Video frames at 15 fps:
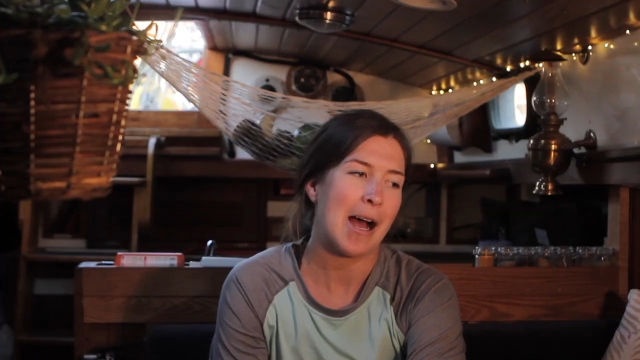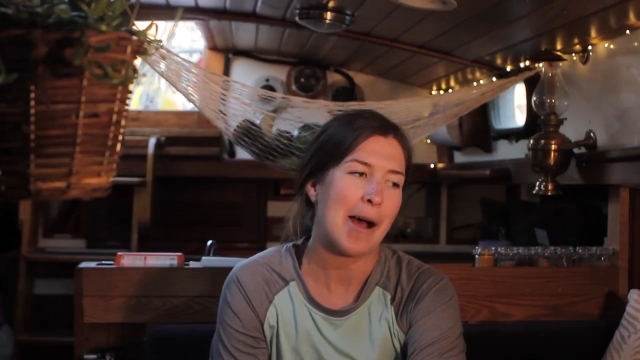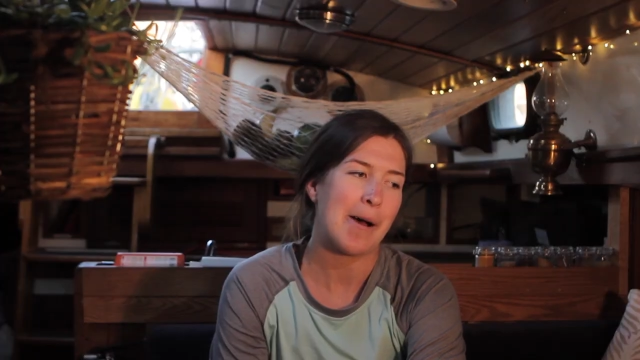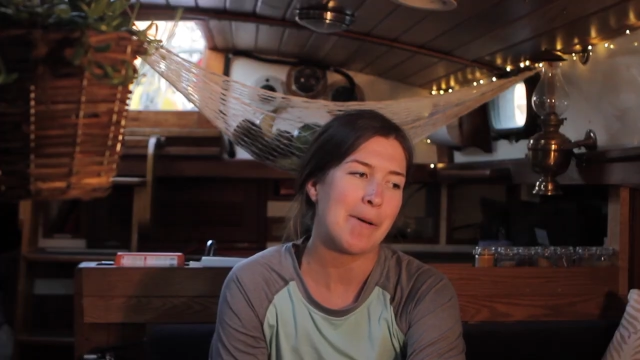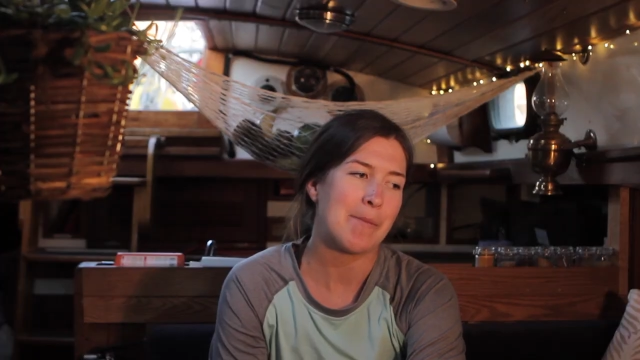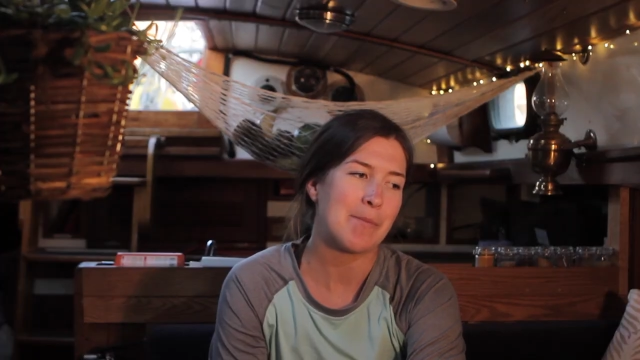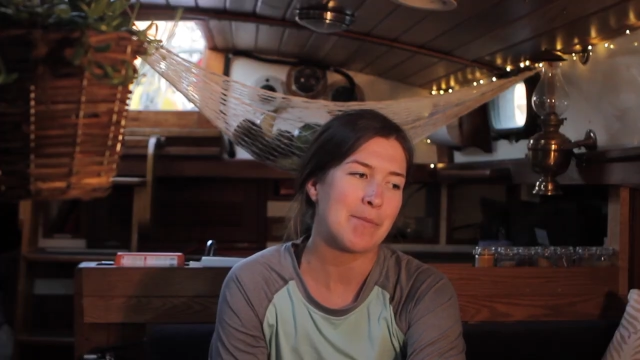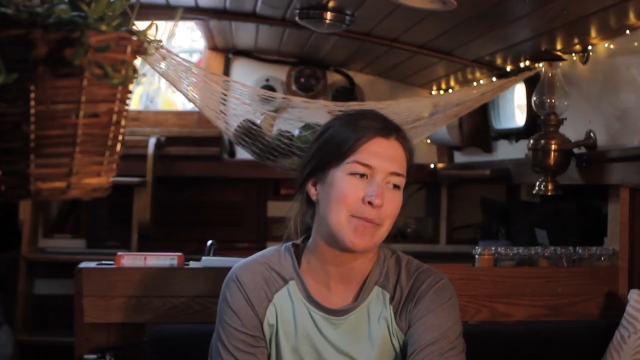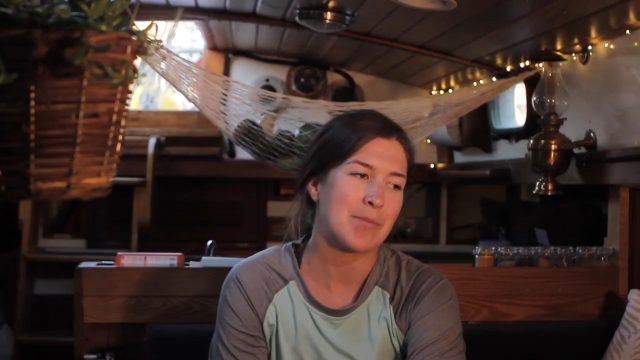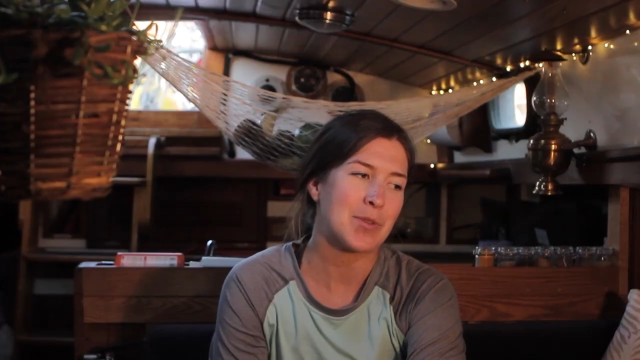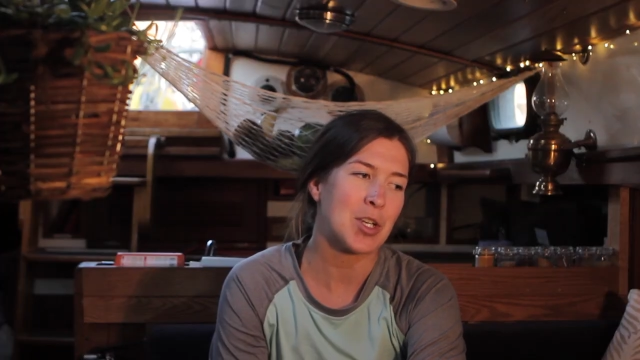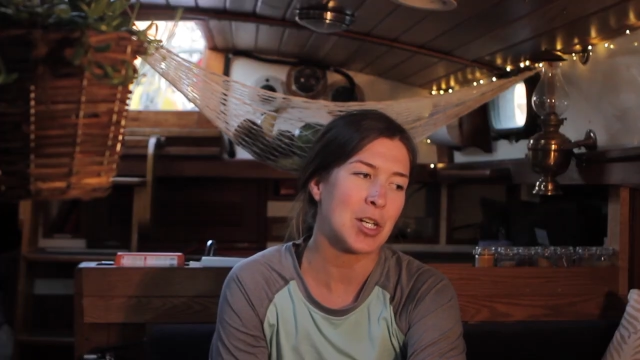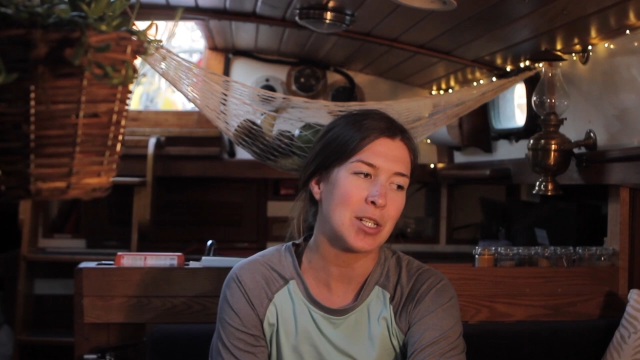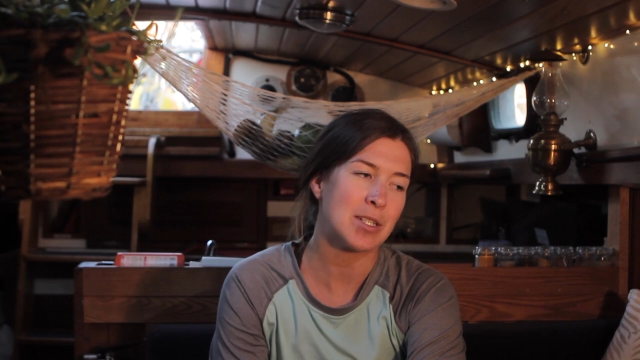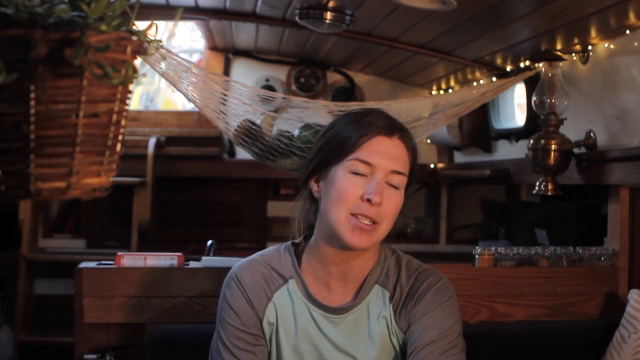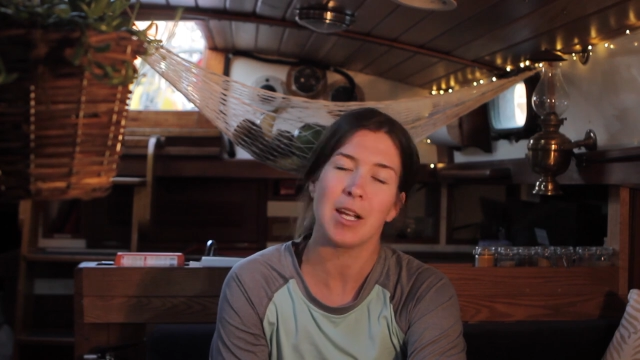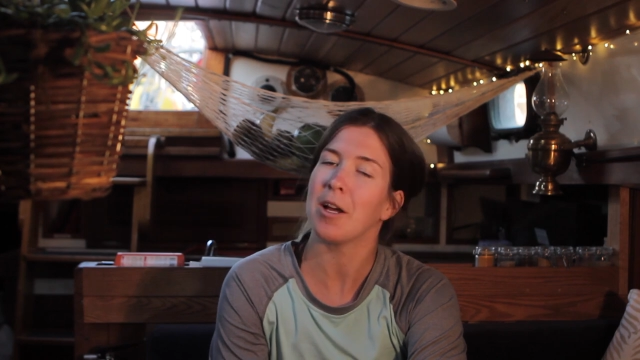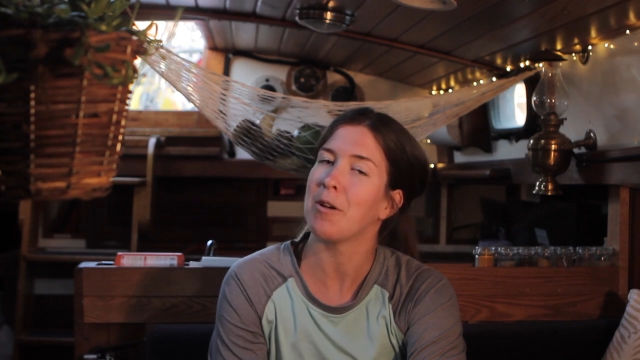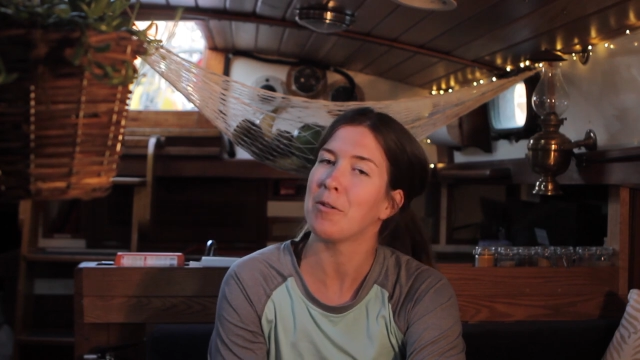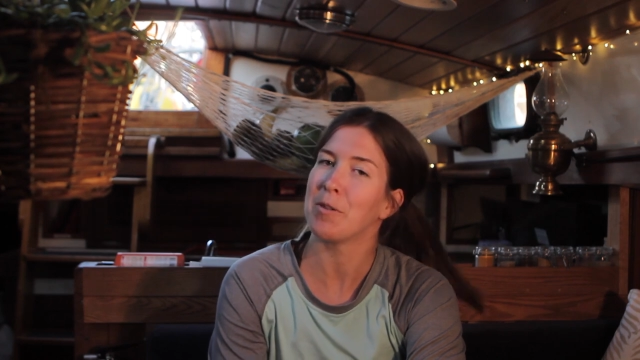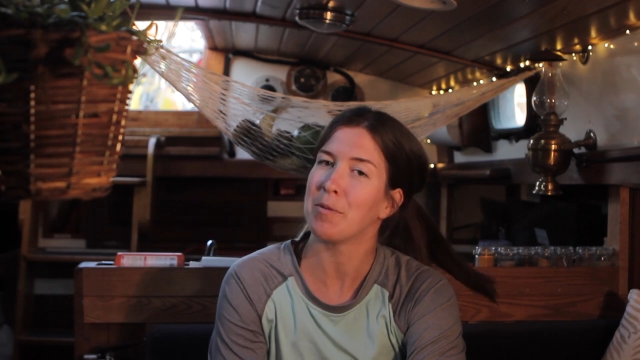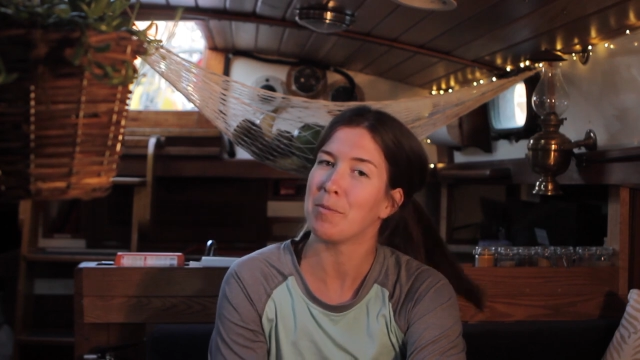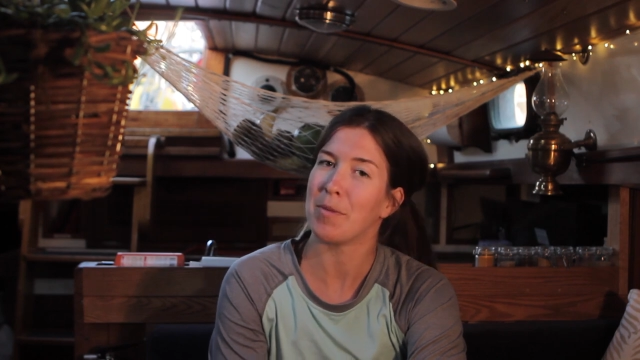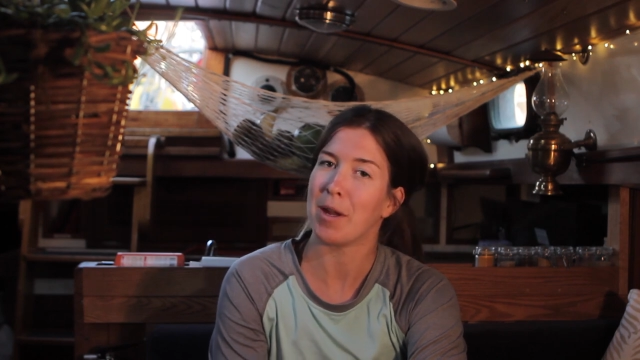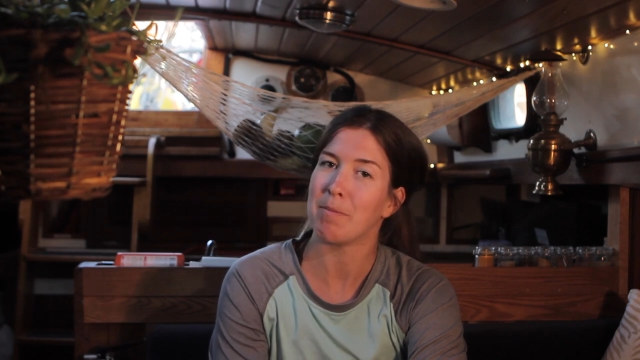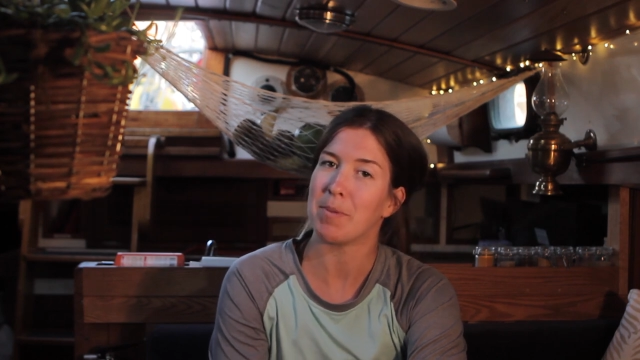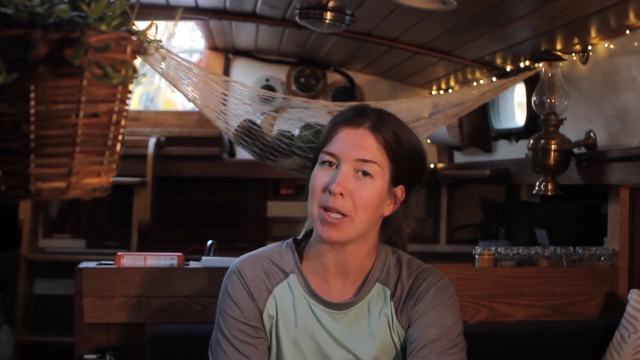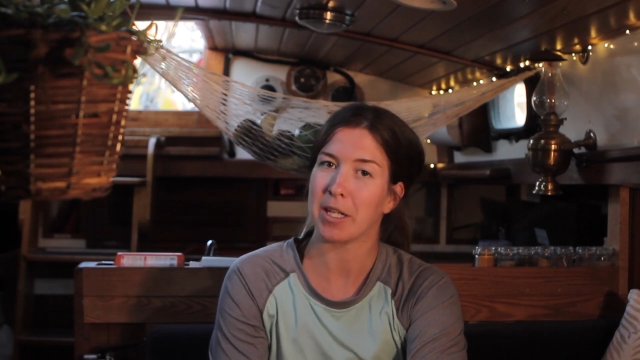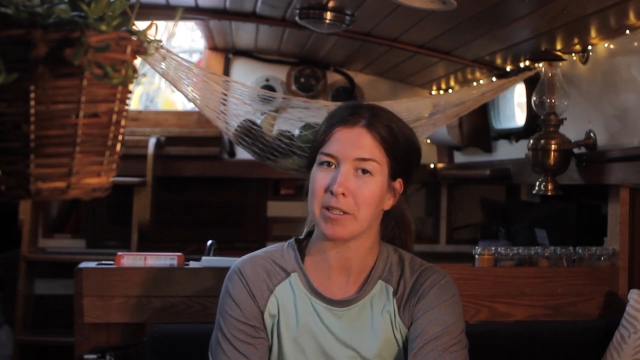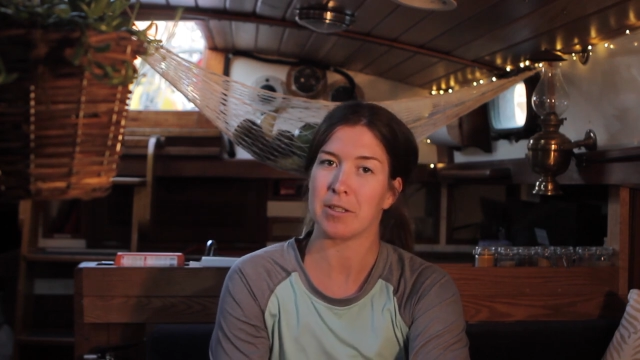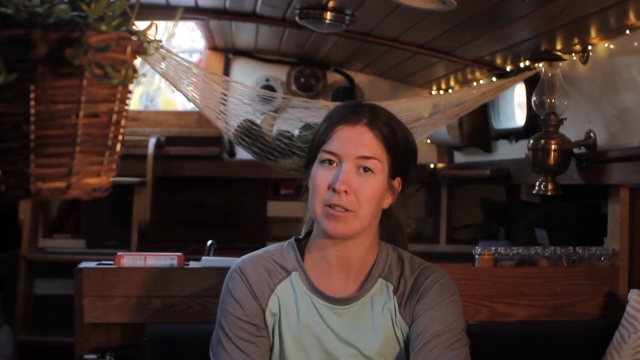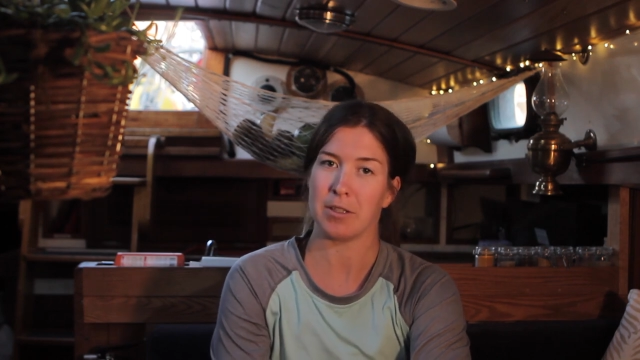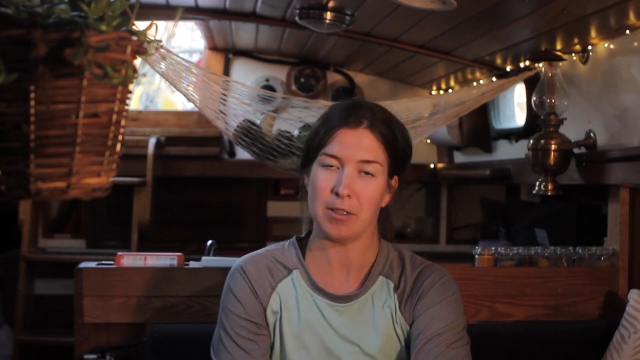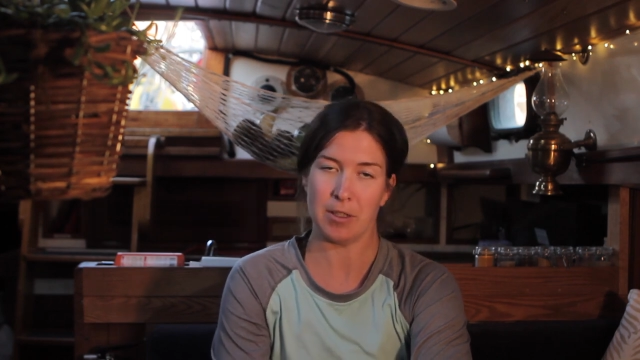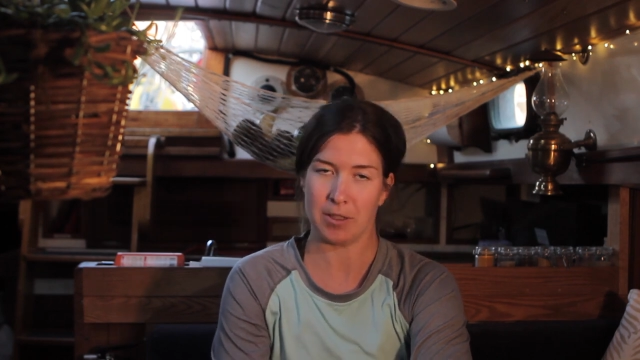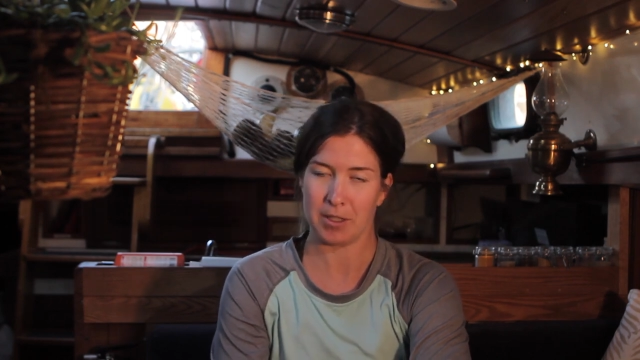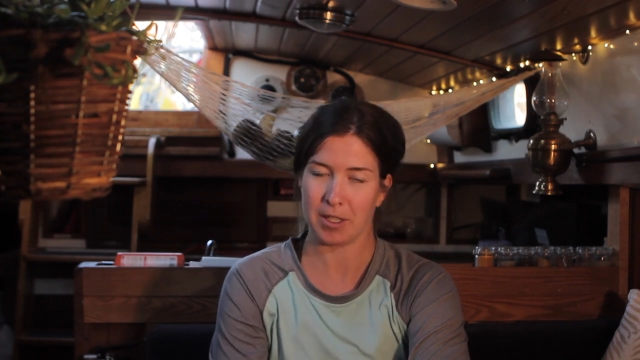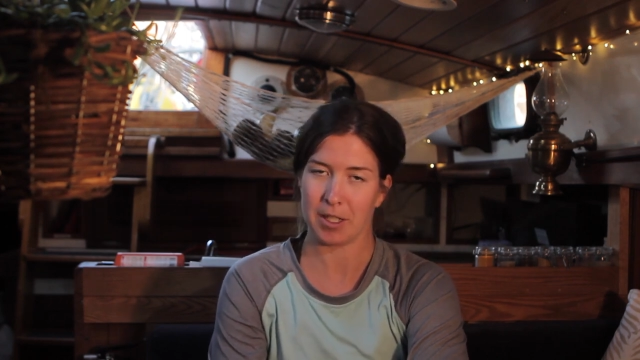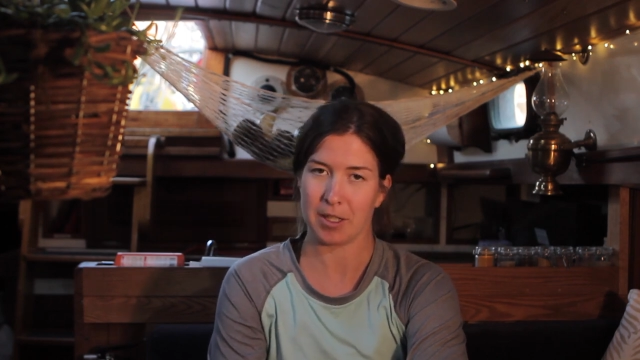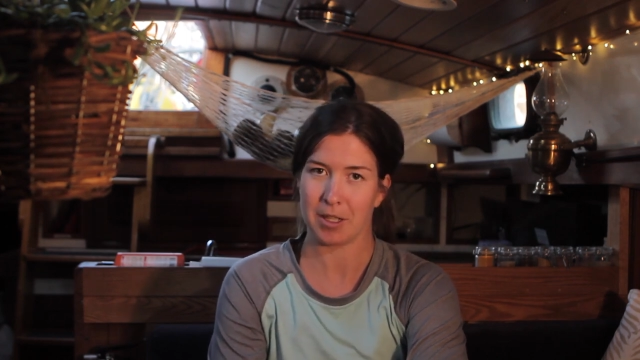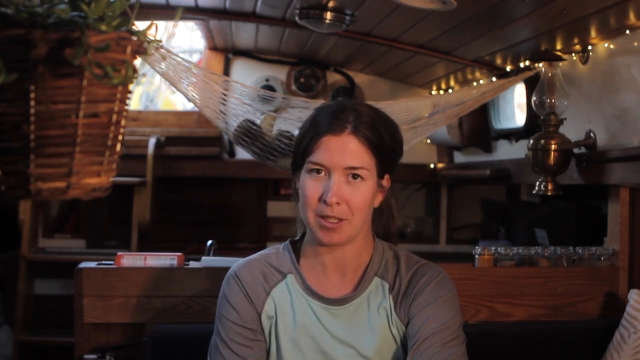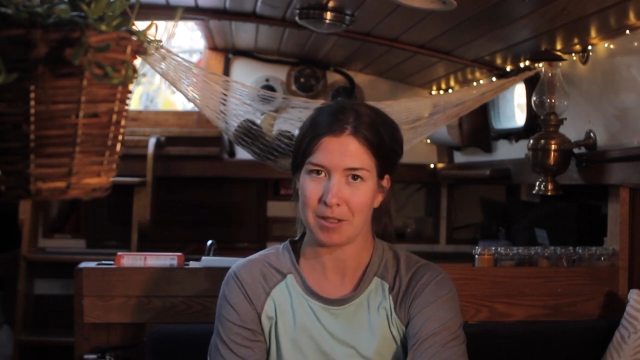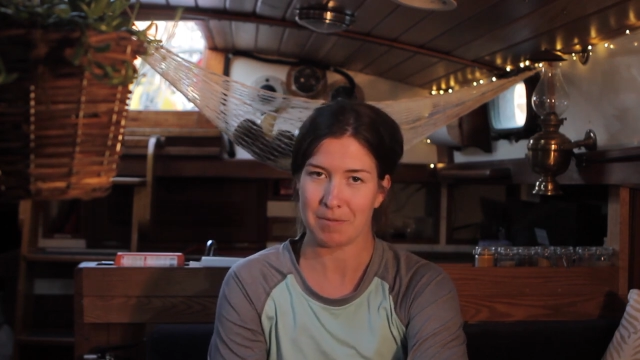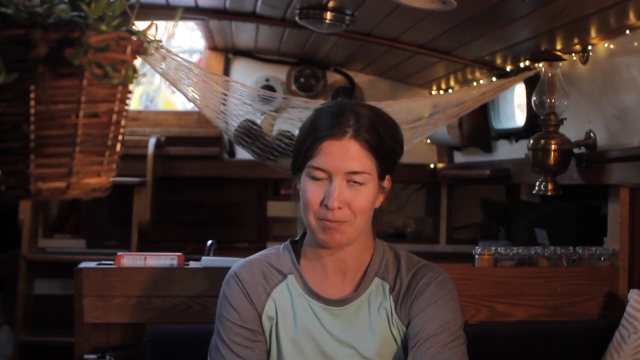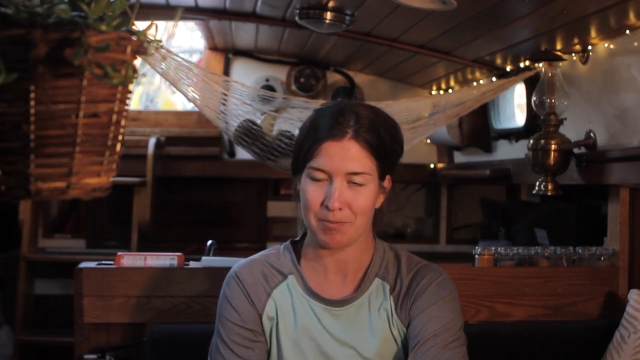Um turns out my biggest learning